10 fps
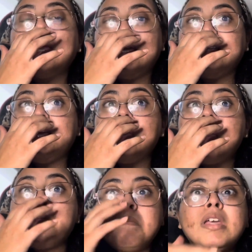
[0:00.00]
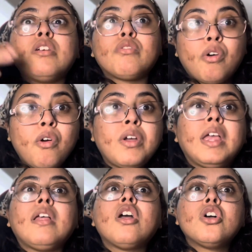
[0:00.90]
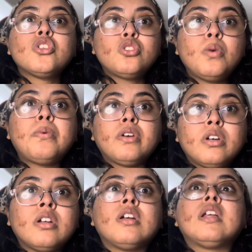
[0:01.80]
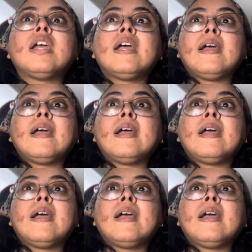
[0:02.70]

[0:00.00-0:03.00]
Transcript: and they've been growing super good